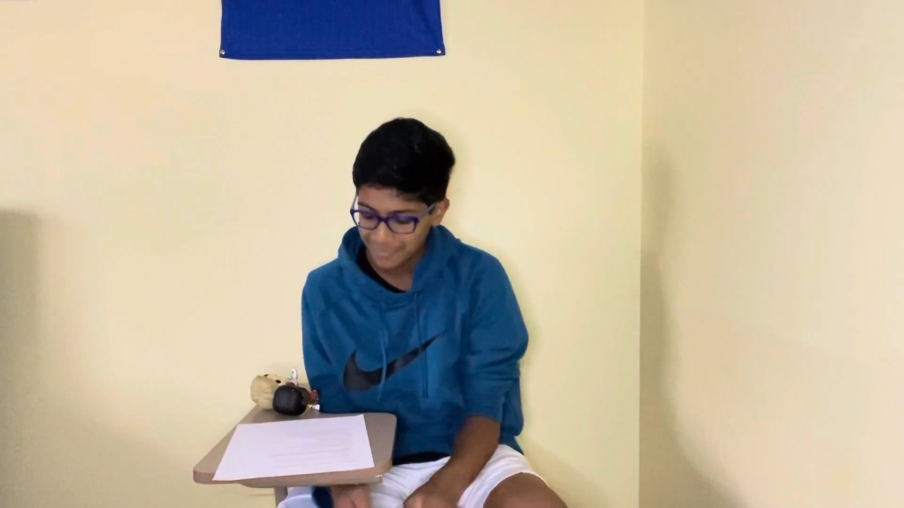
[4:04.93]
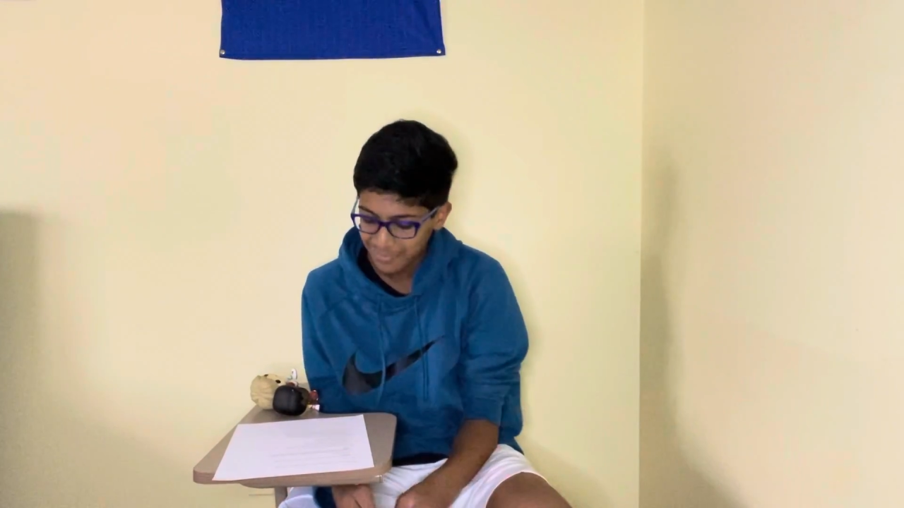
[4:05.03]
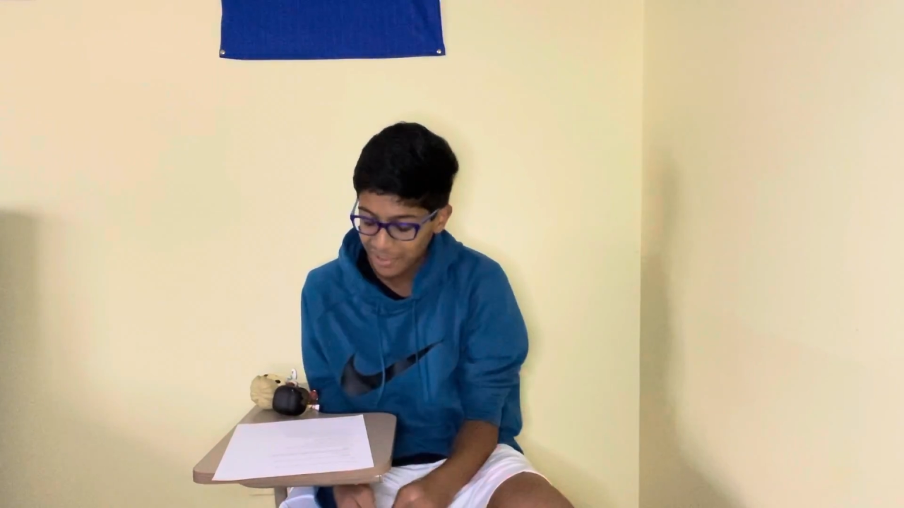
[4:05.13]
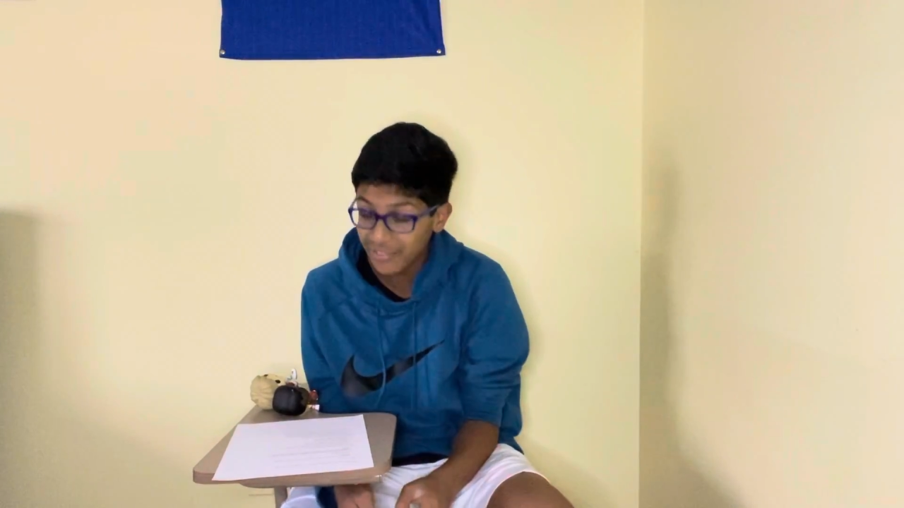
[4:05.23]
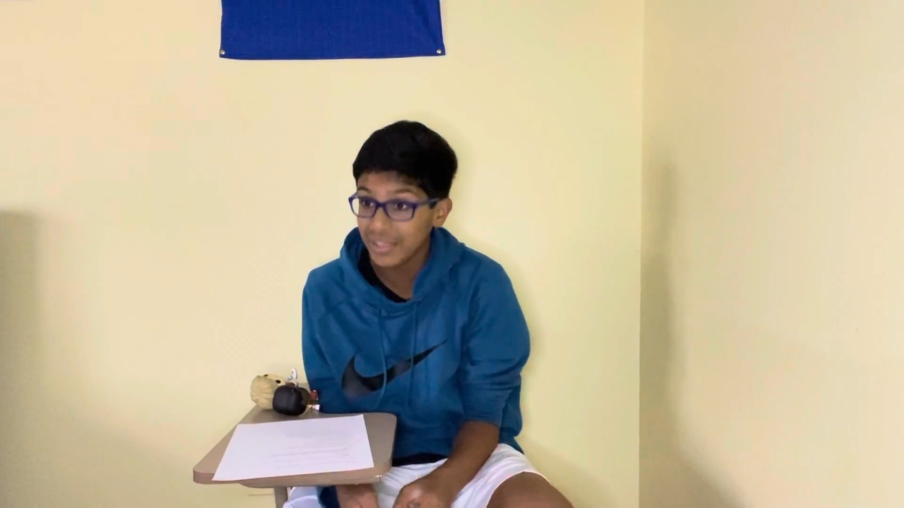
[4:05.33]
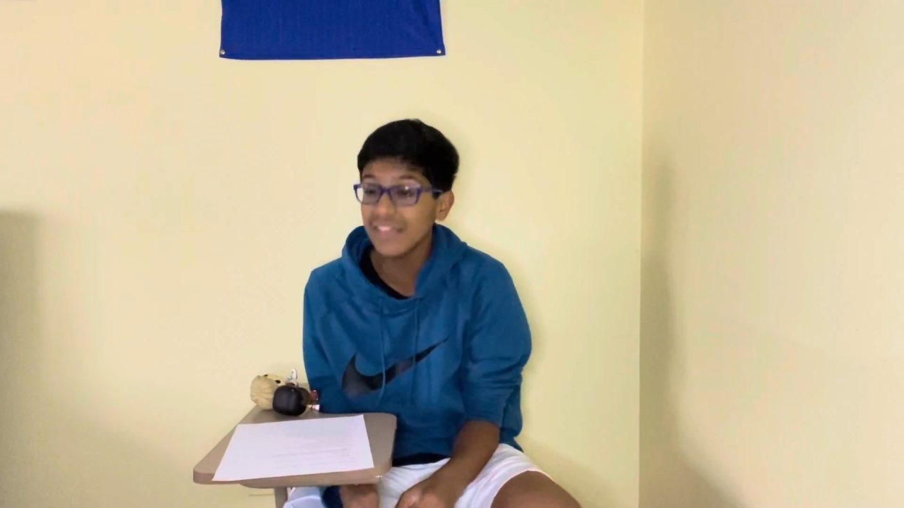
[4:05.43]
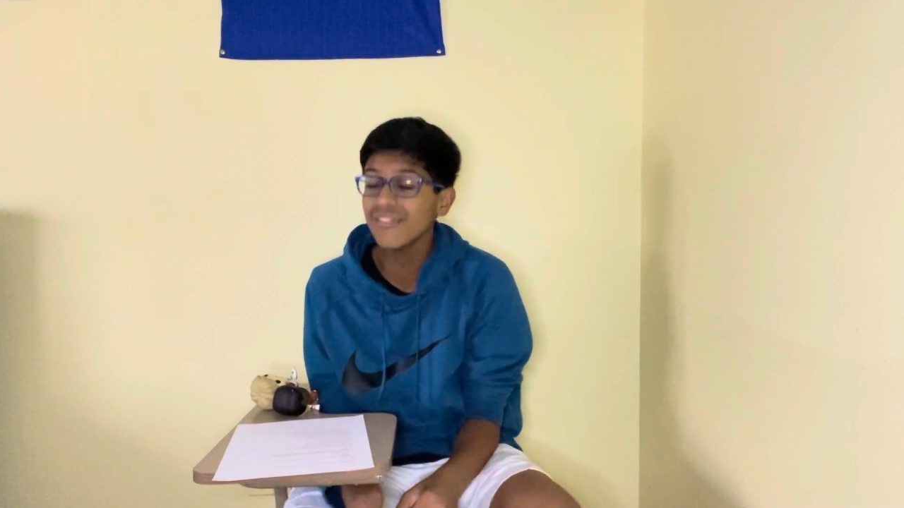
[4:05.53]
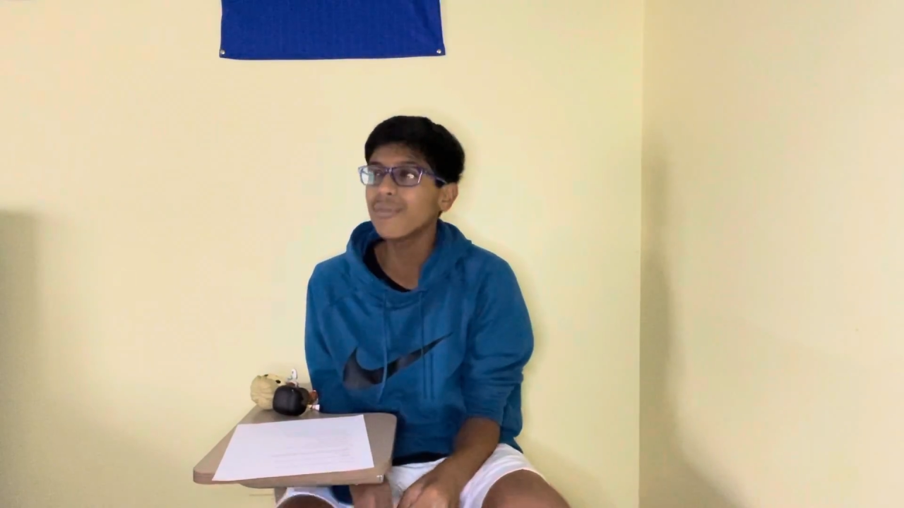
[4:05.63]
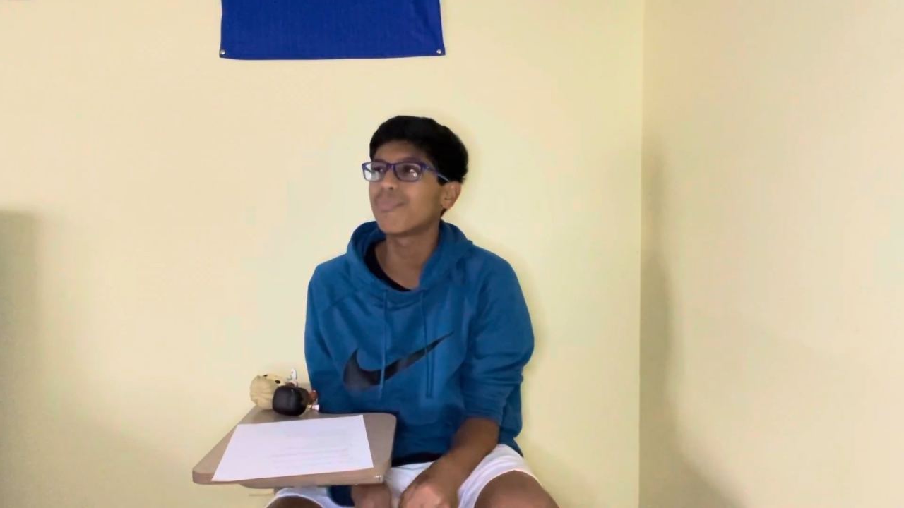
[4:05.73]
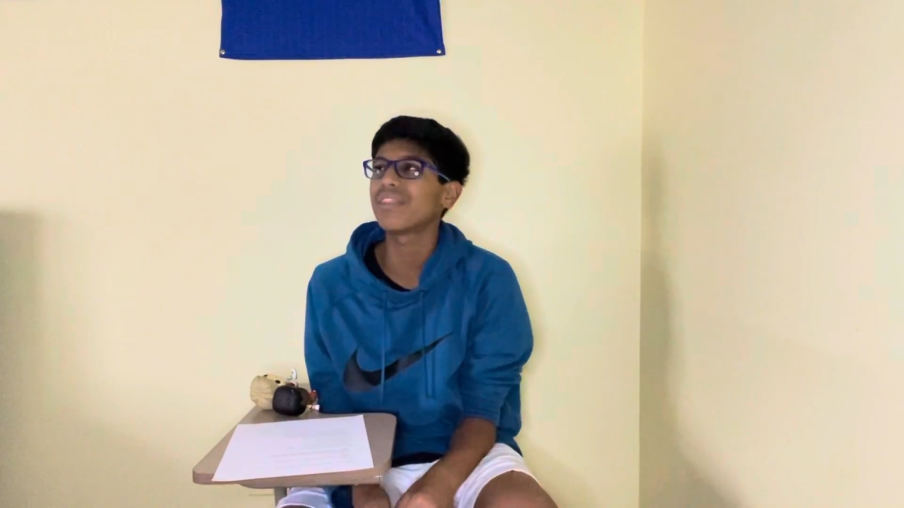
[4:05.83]
If a
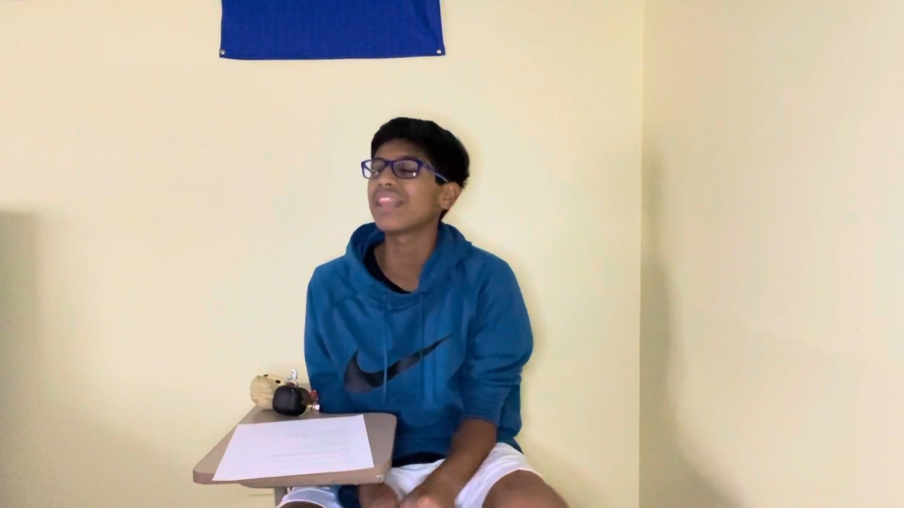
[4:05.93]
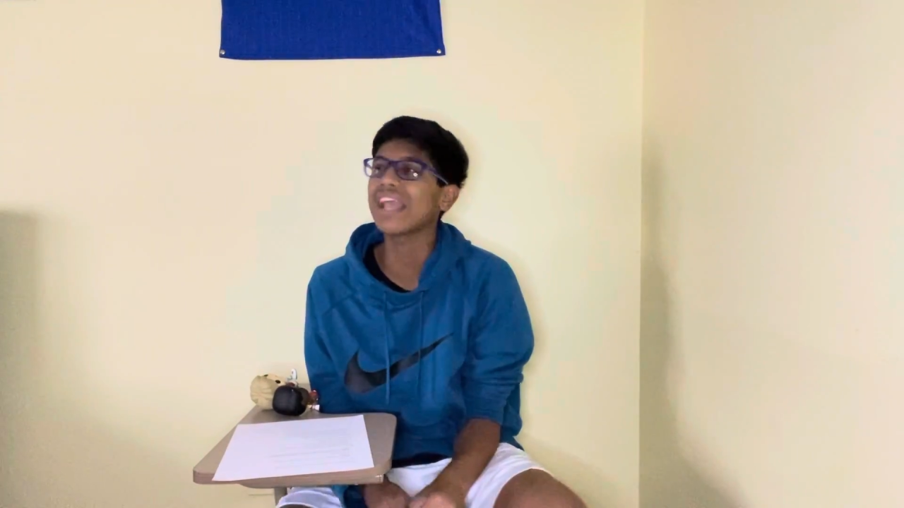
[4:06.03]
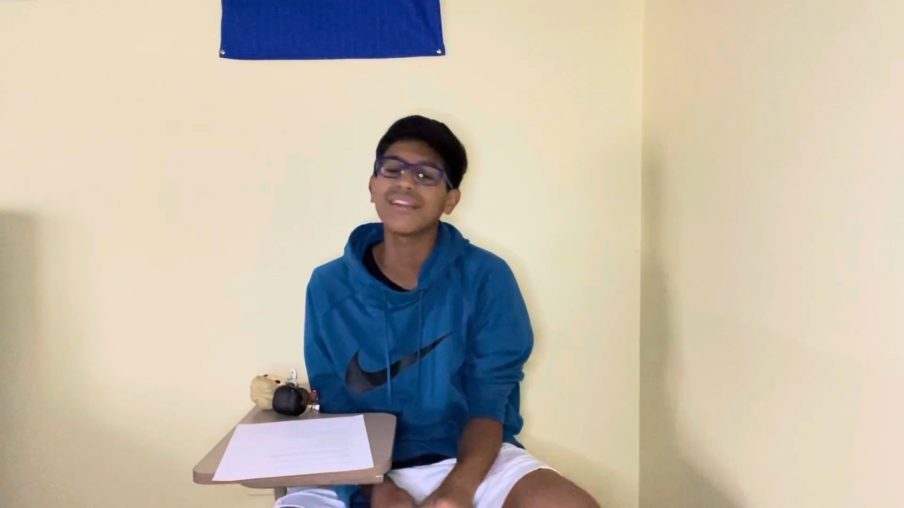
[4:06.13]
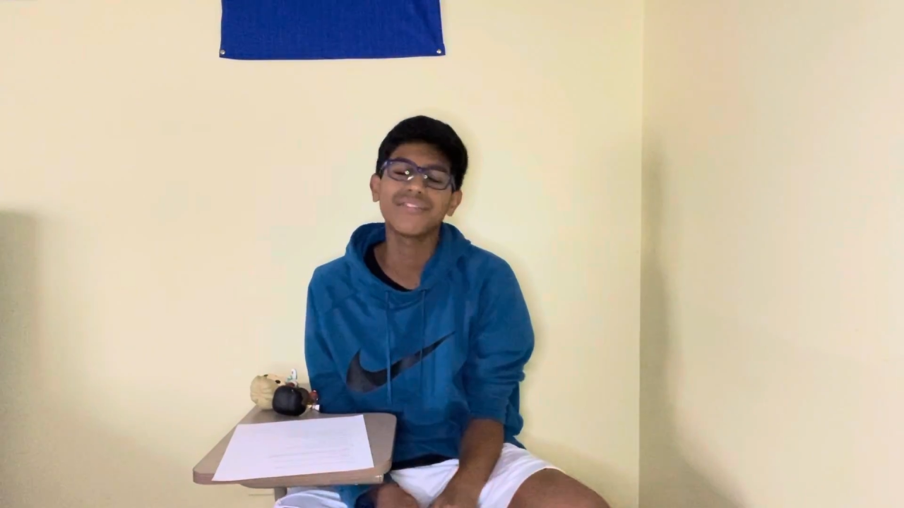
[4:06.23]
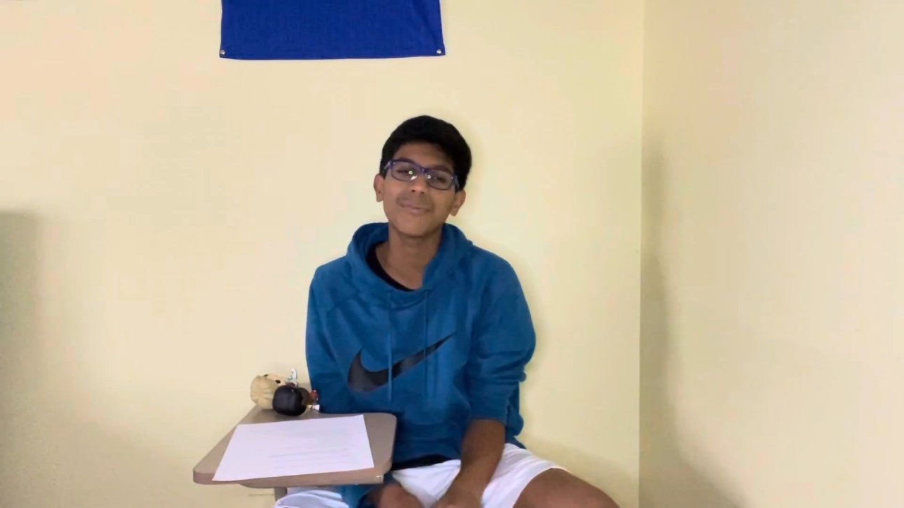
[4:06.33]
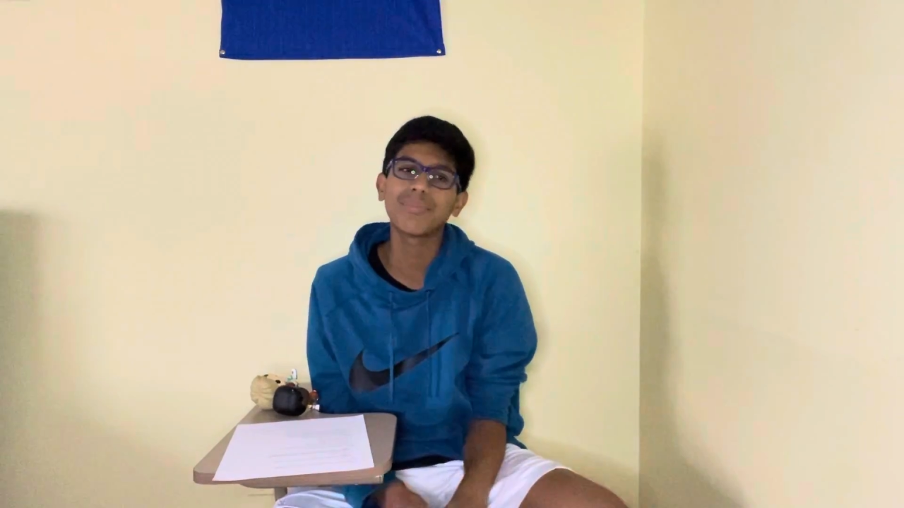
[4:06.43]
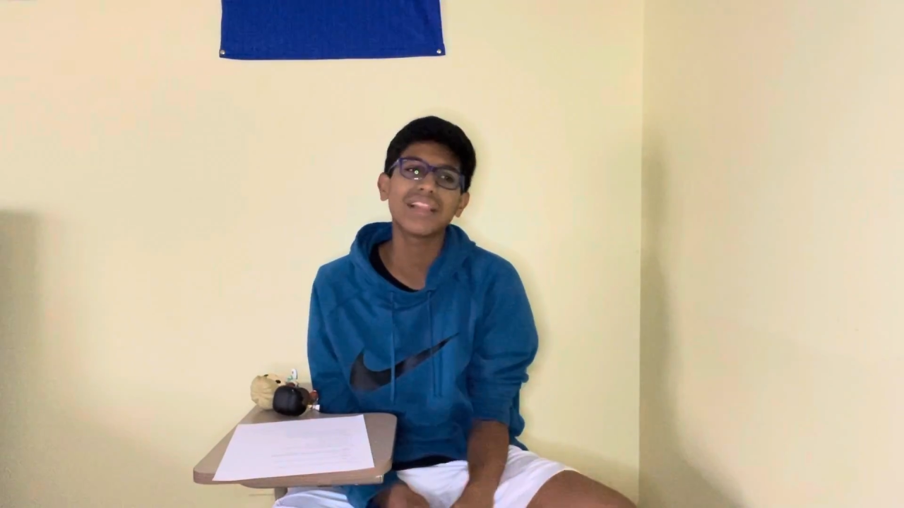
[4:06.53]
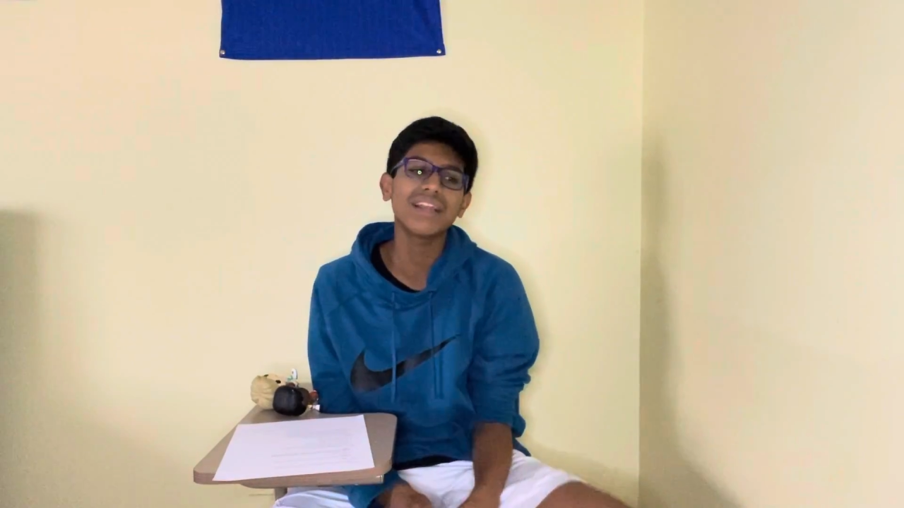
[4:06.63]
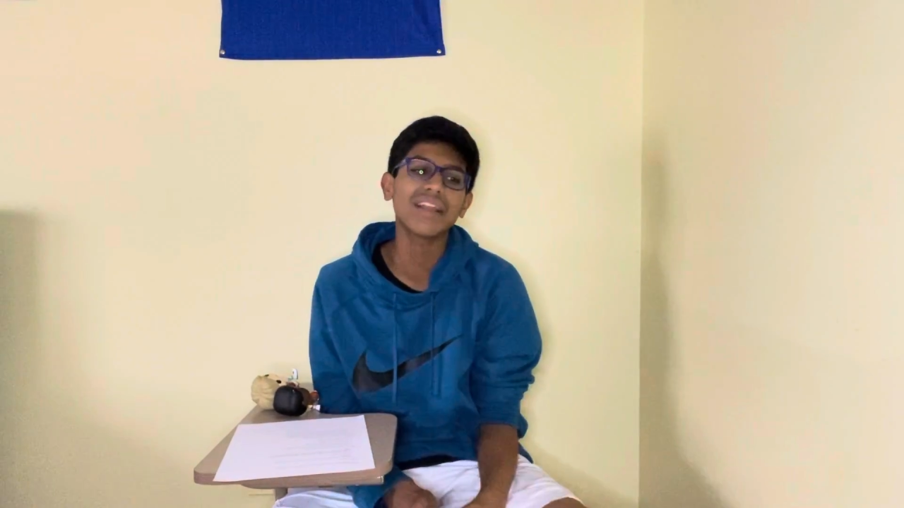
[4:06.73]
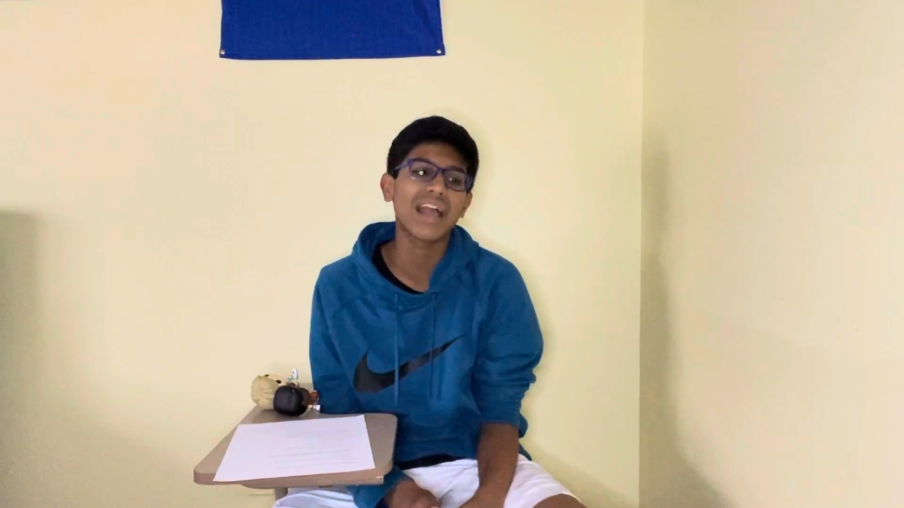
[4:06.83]

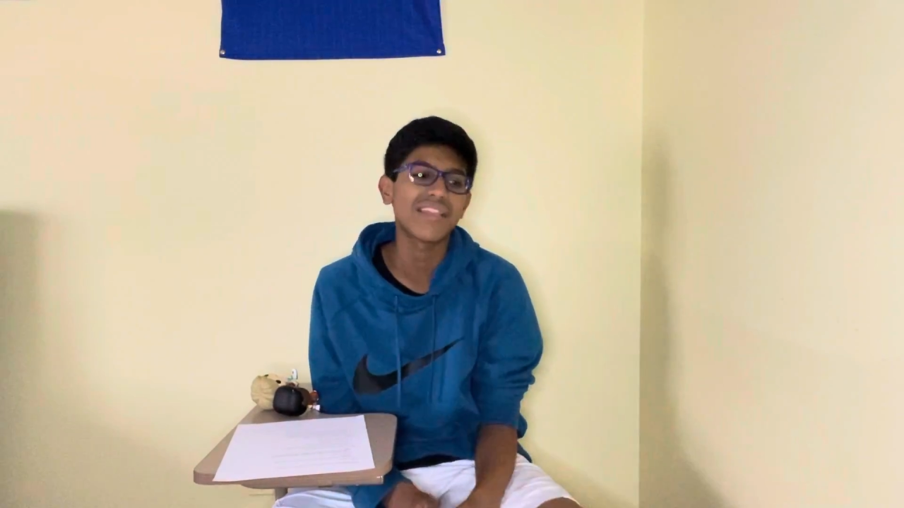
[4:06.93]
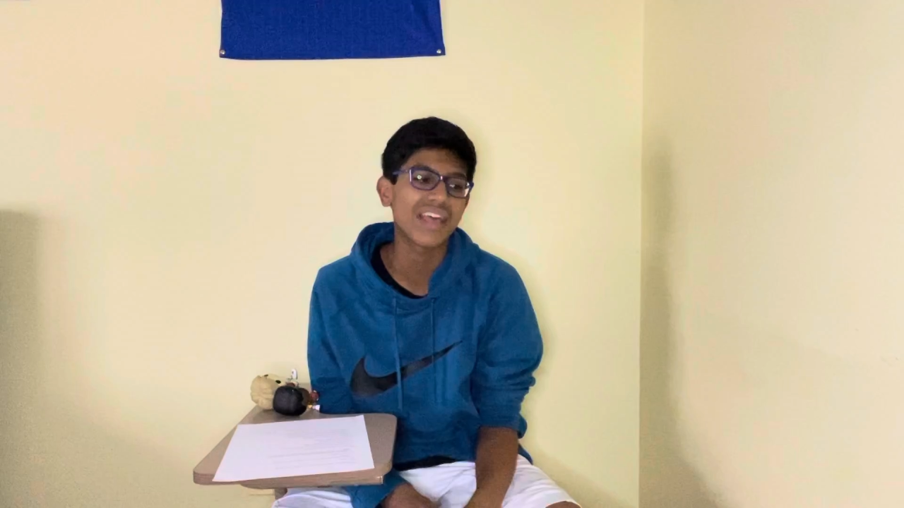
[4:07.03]
player had